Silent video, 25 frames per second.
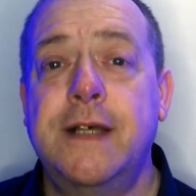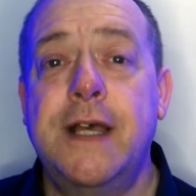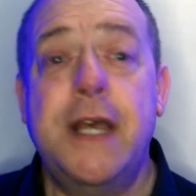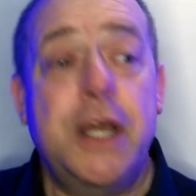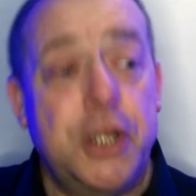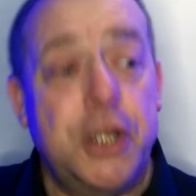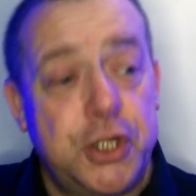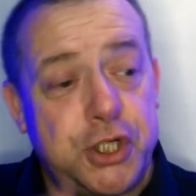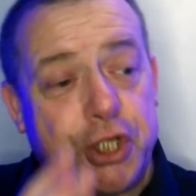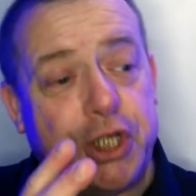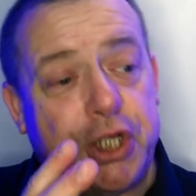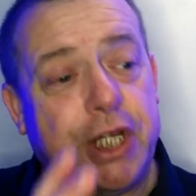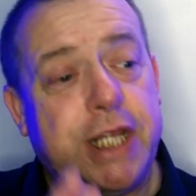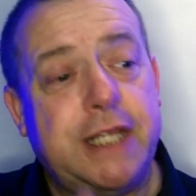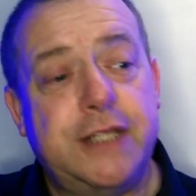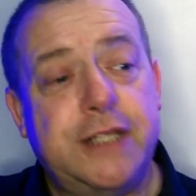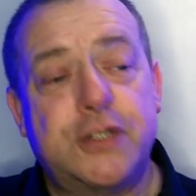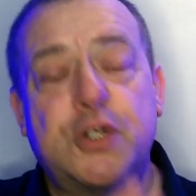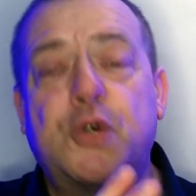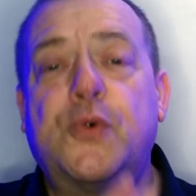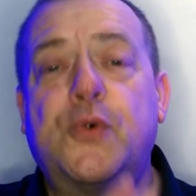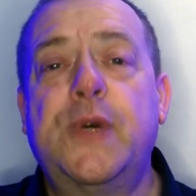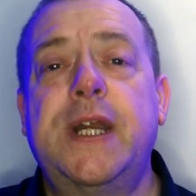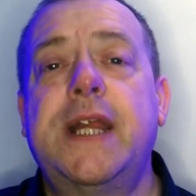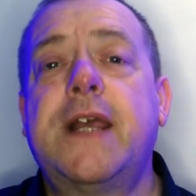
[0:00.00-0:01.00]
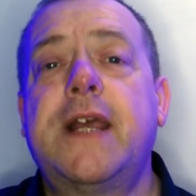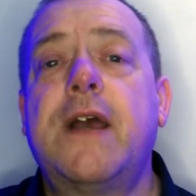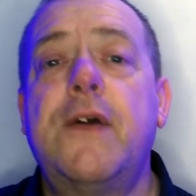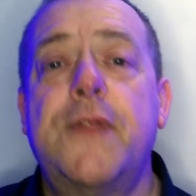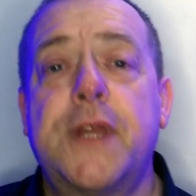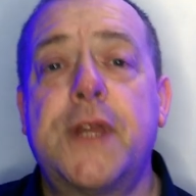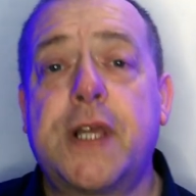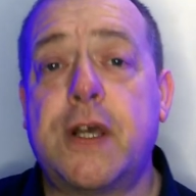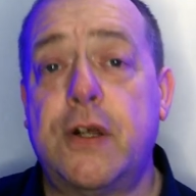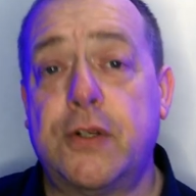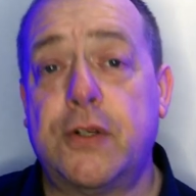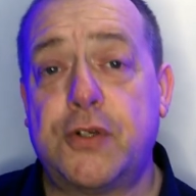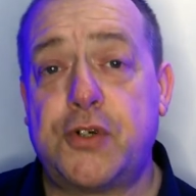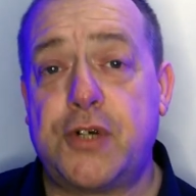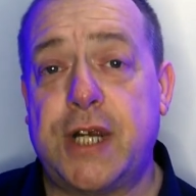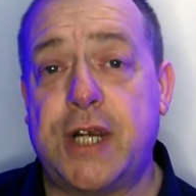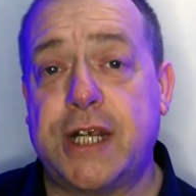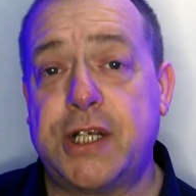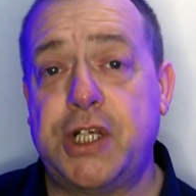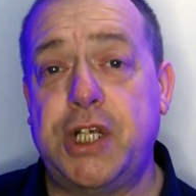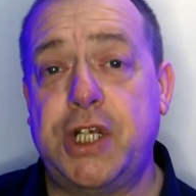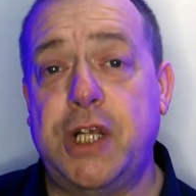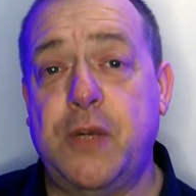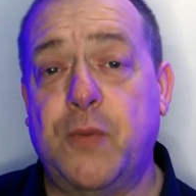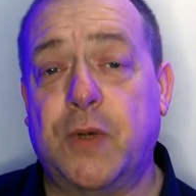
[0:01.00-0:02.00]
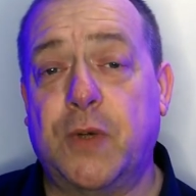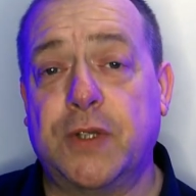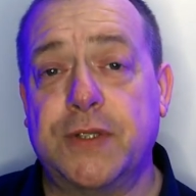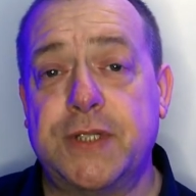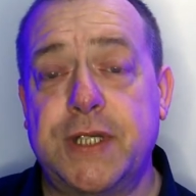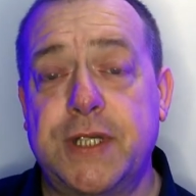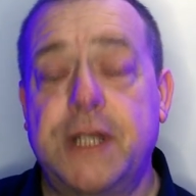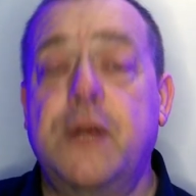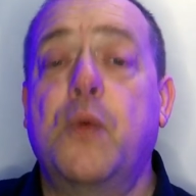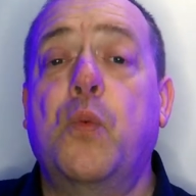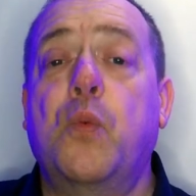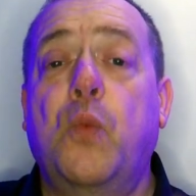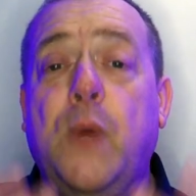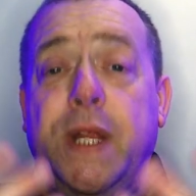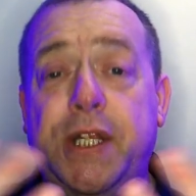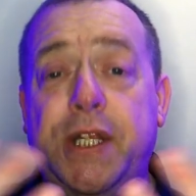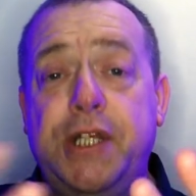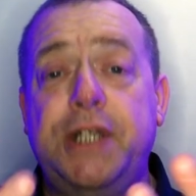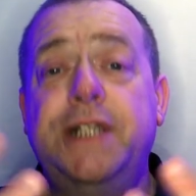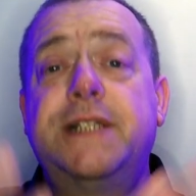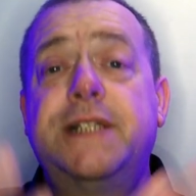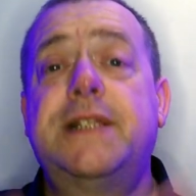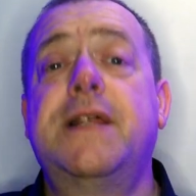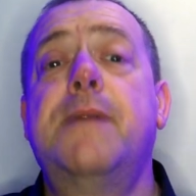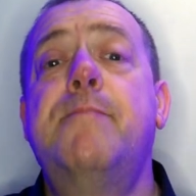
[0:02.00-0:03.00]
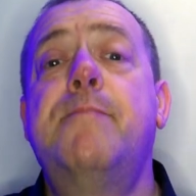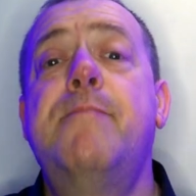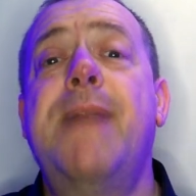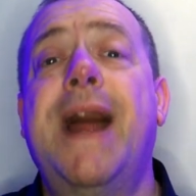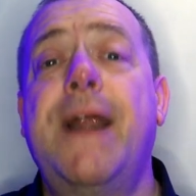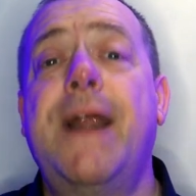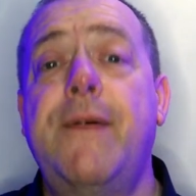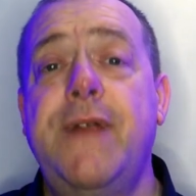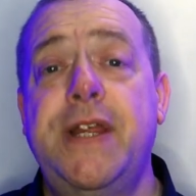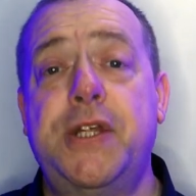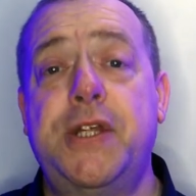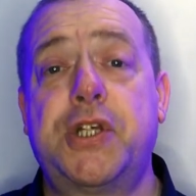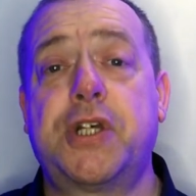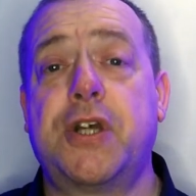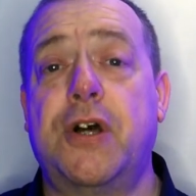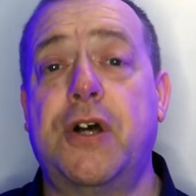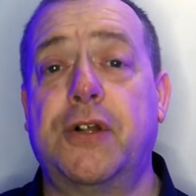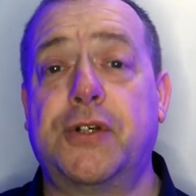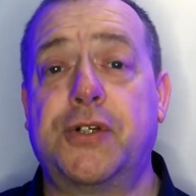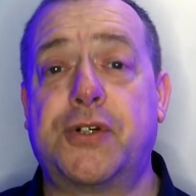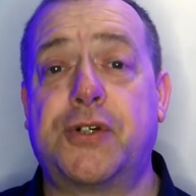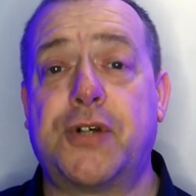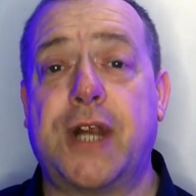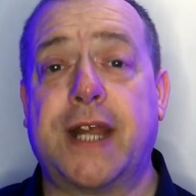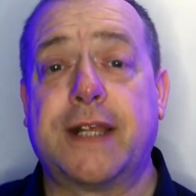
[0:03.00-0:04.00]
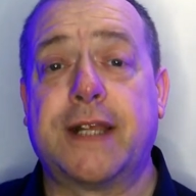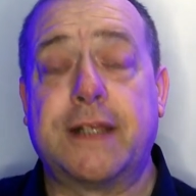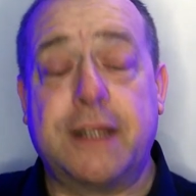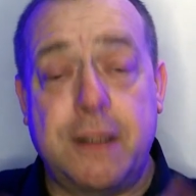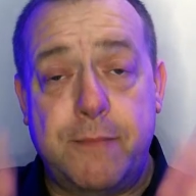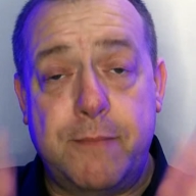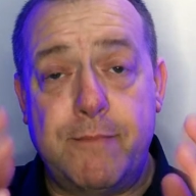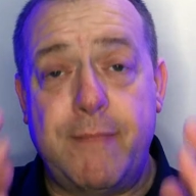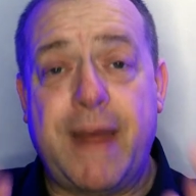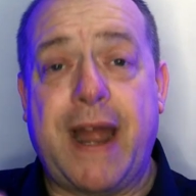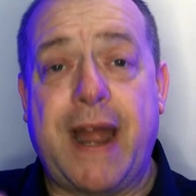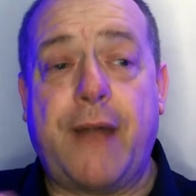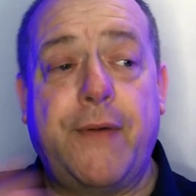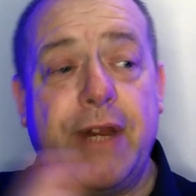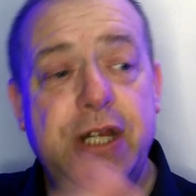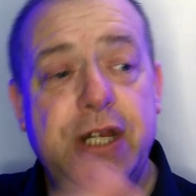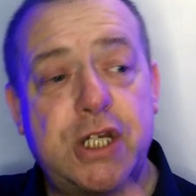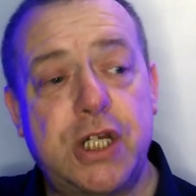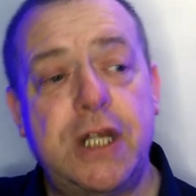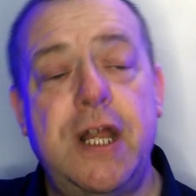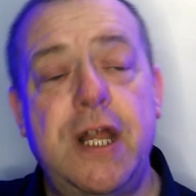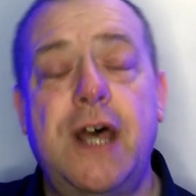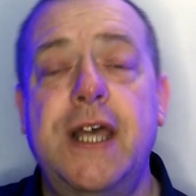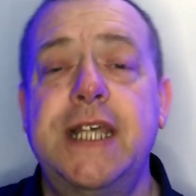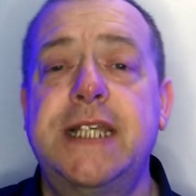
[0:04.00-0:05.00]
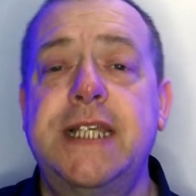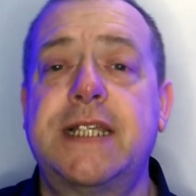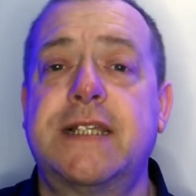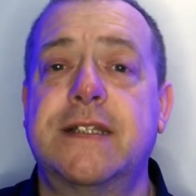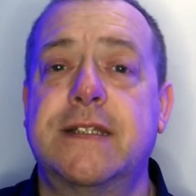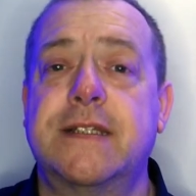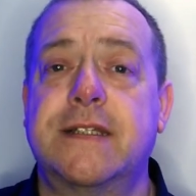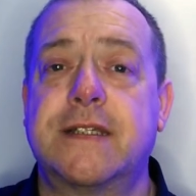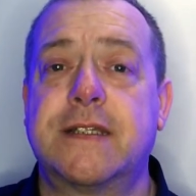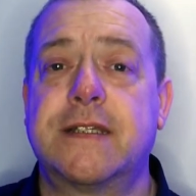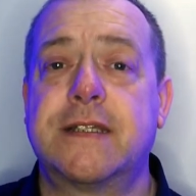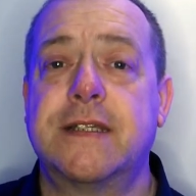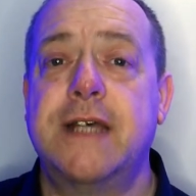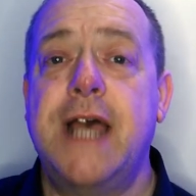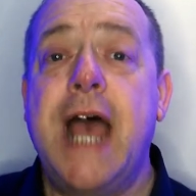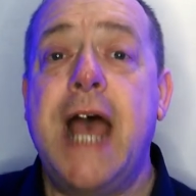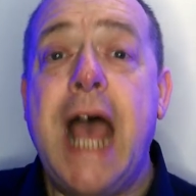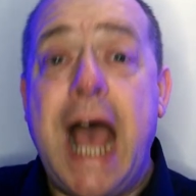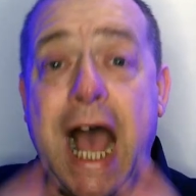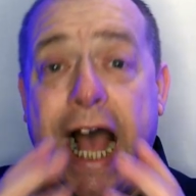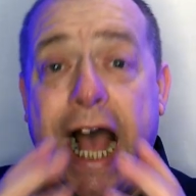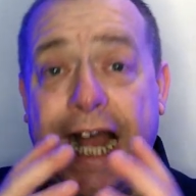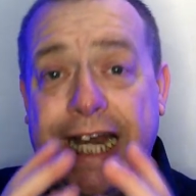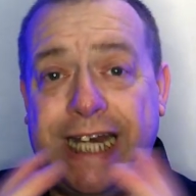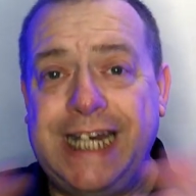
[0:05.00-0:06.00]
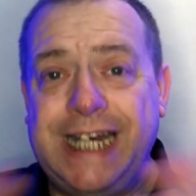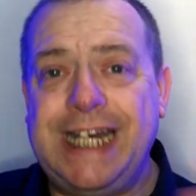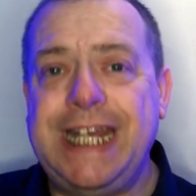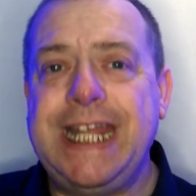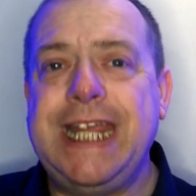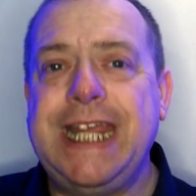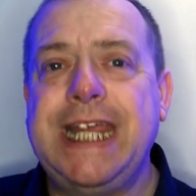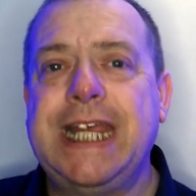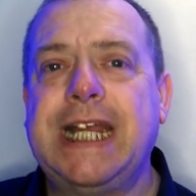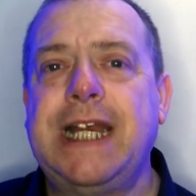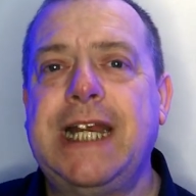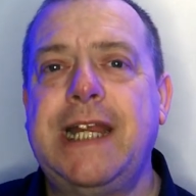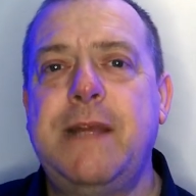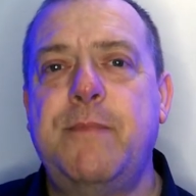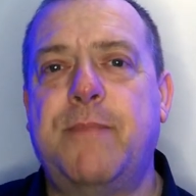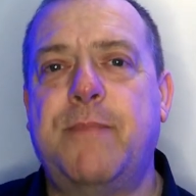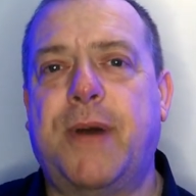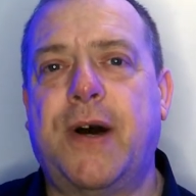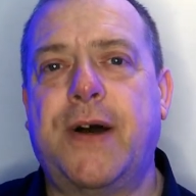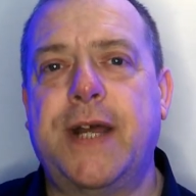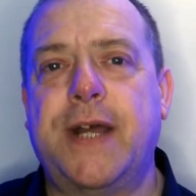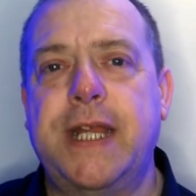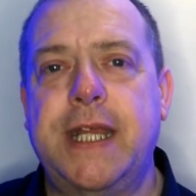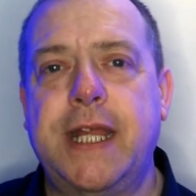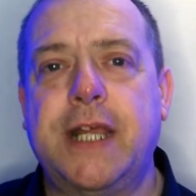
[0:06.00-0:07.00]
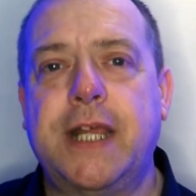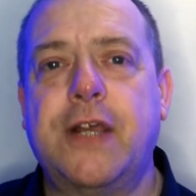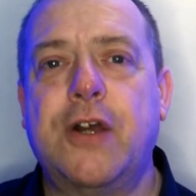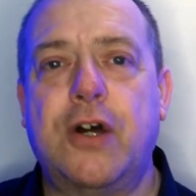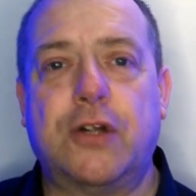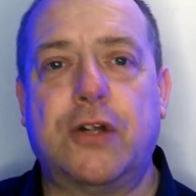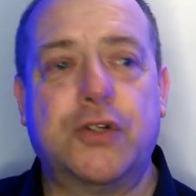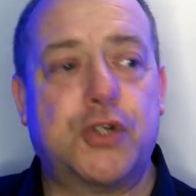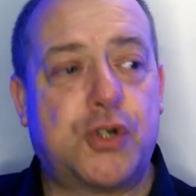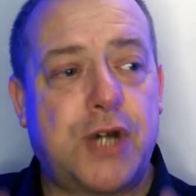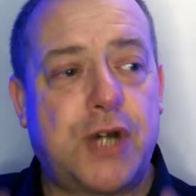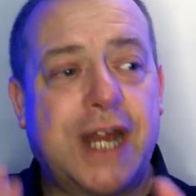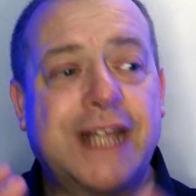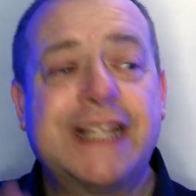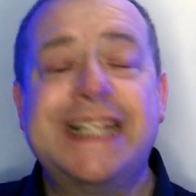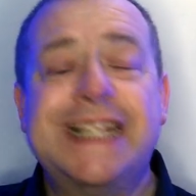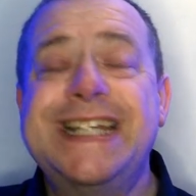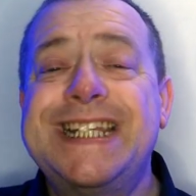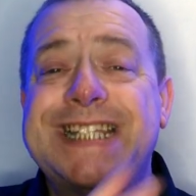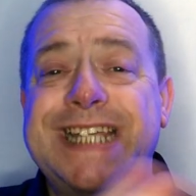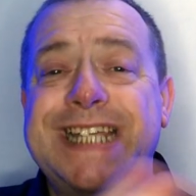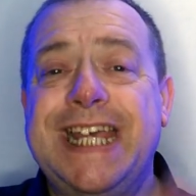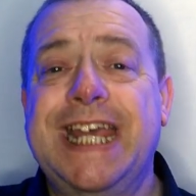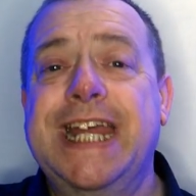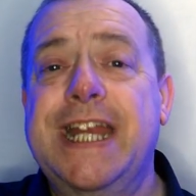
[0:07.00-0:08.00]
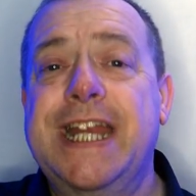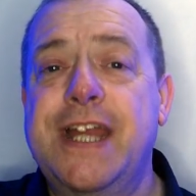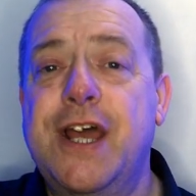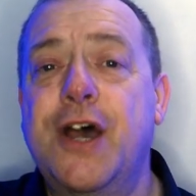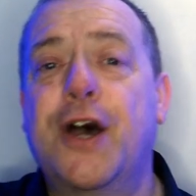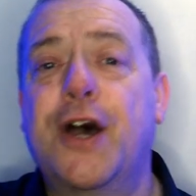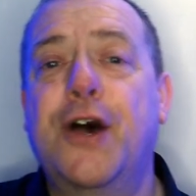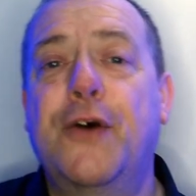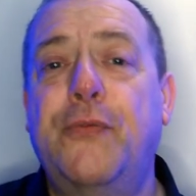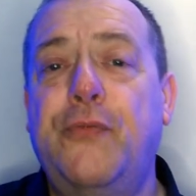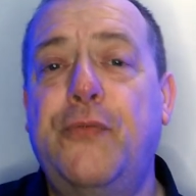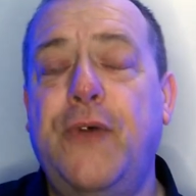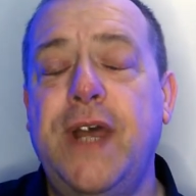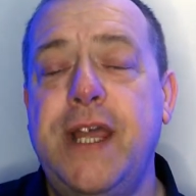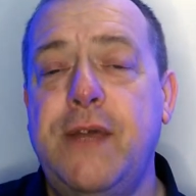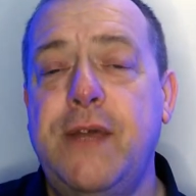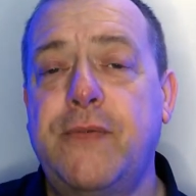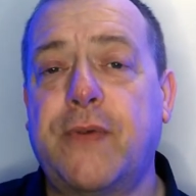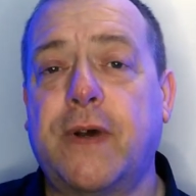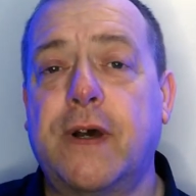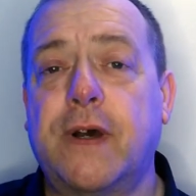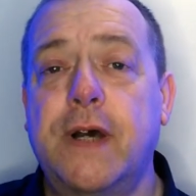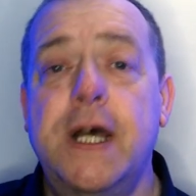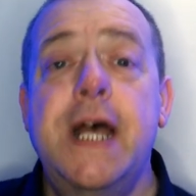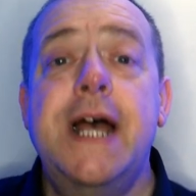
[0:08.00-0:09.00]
She's already got the contract she wanted, which is the marriage contract, the marriage license, a legally binding contract that's in her favour,